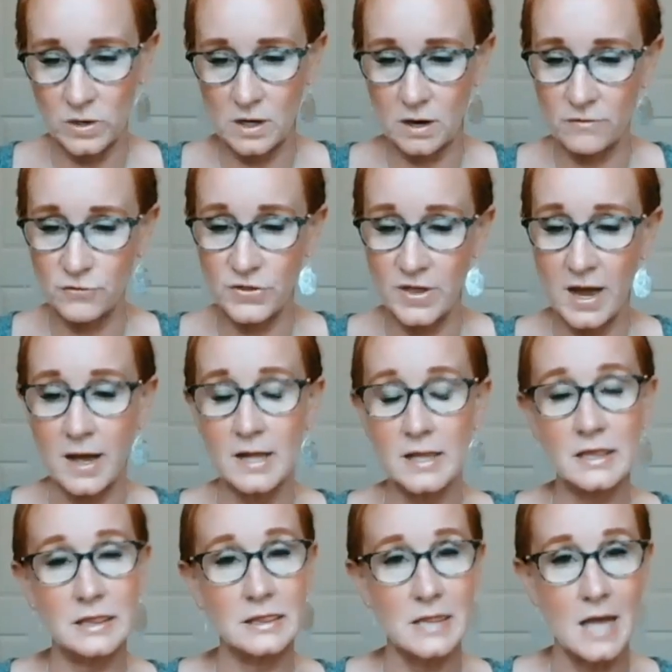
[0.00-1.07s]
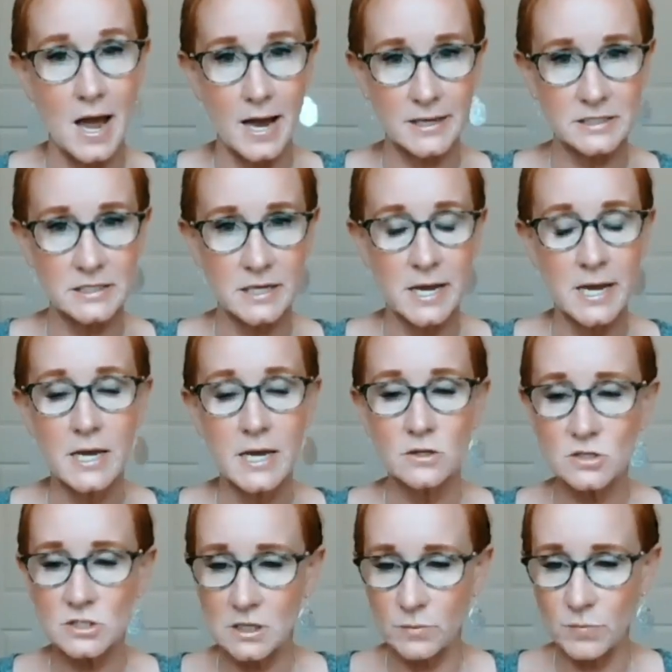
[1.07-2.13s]
we covered that a lot
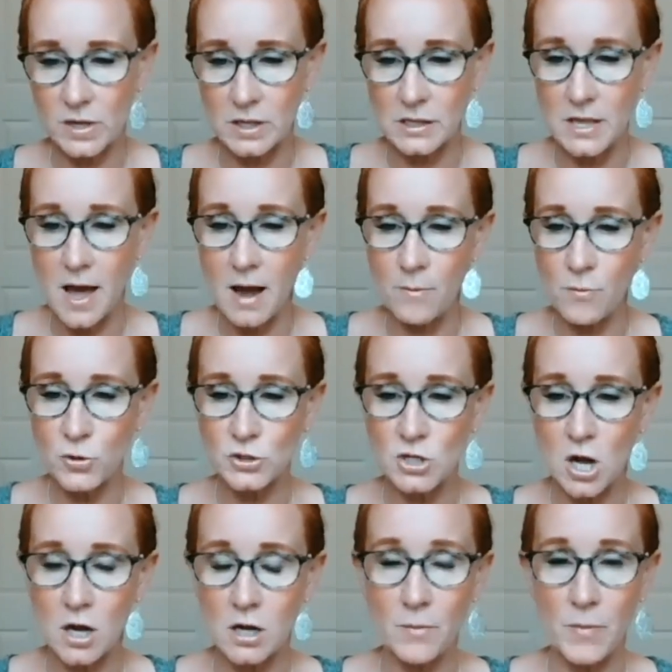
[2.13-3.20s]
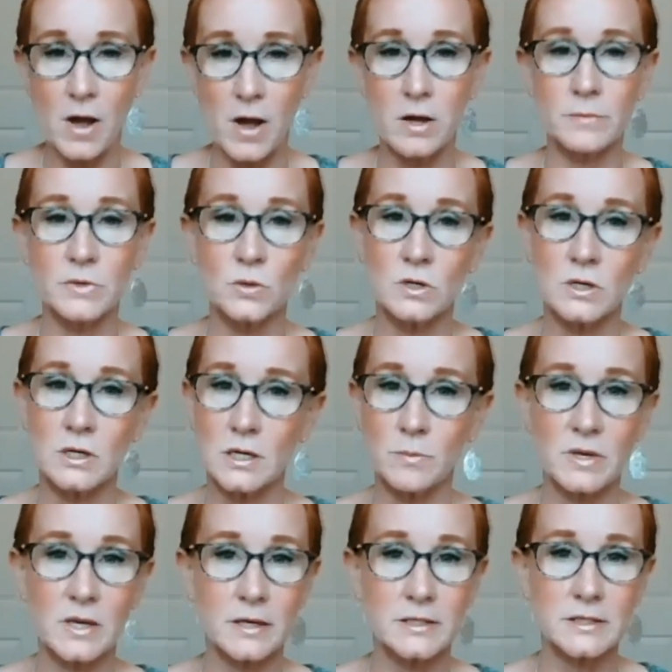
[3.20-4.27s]
there's going to be a lot more talk about immunity
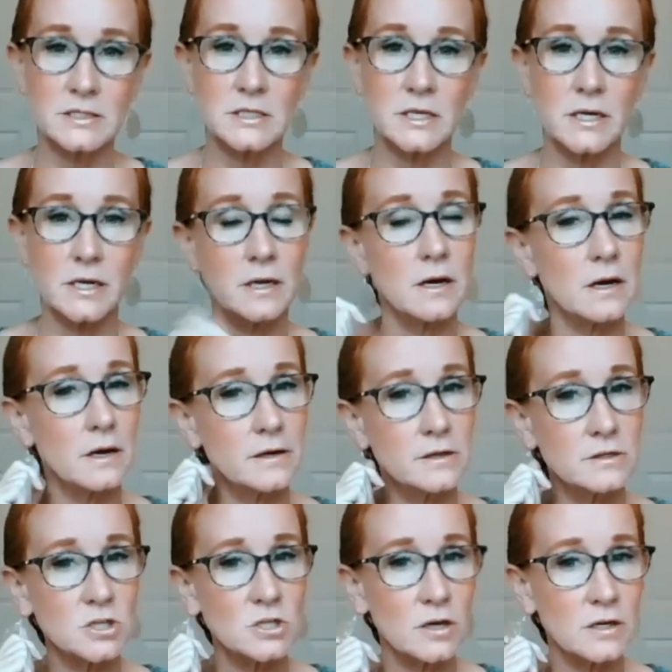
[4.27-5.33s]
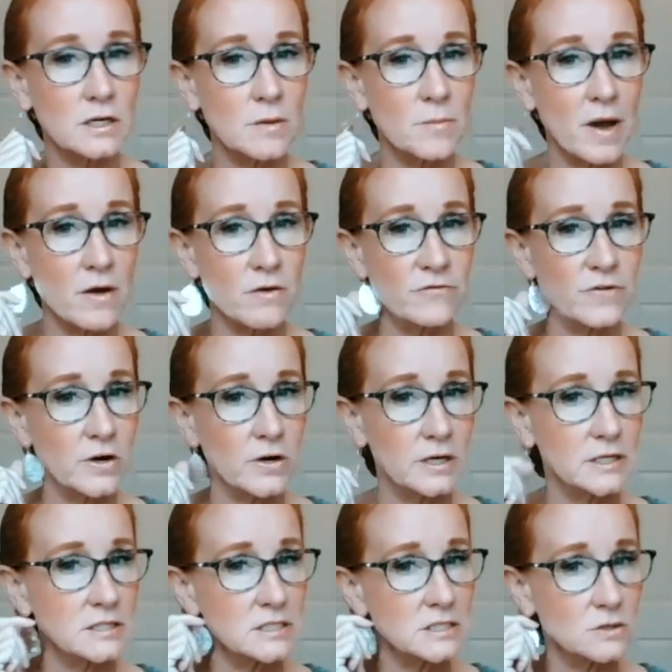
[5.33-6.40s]
because they are talking about
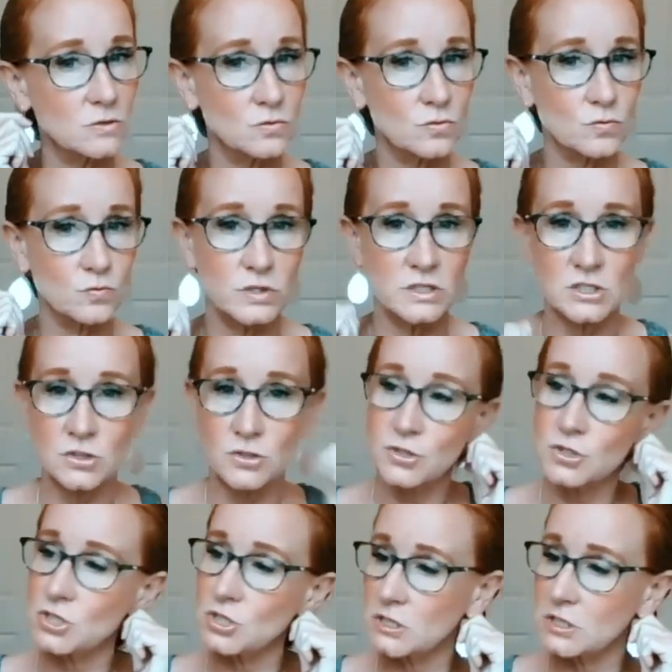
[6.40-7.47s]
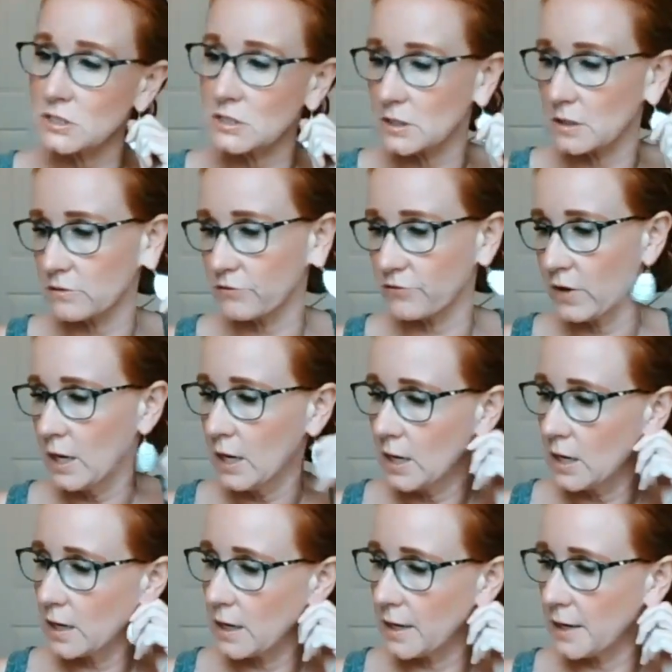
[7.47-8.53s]
variants and resurges of
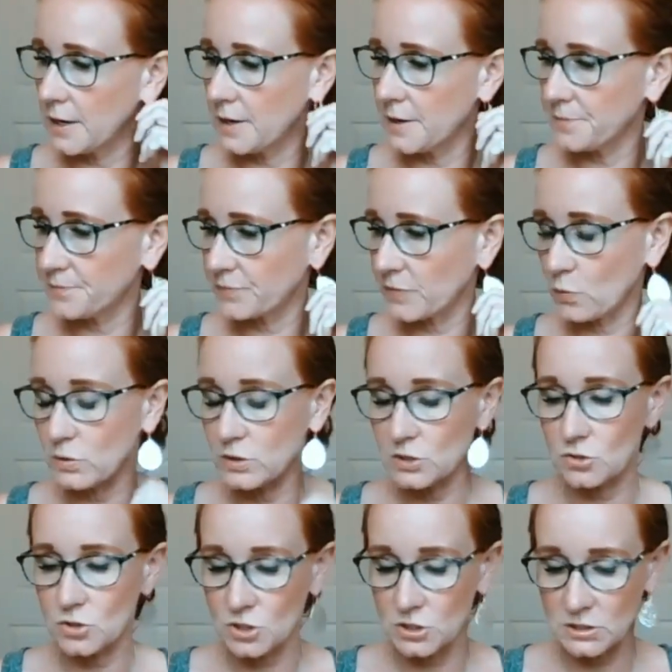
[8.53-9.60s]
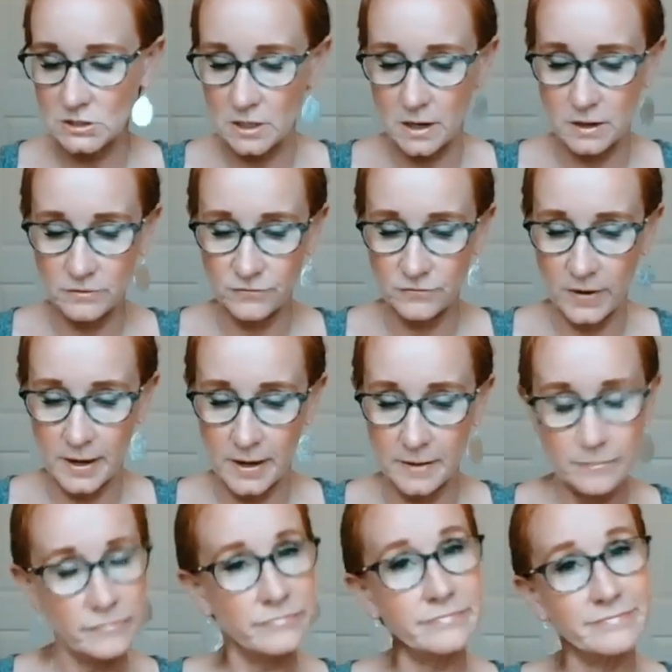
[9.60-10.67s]
um, resurgence of
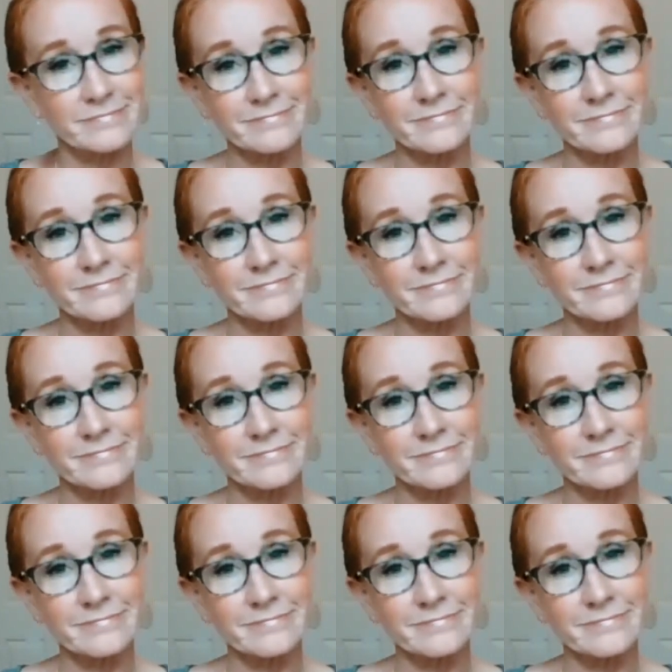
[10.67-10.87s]
um,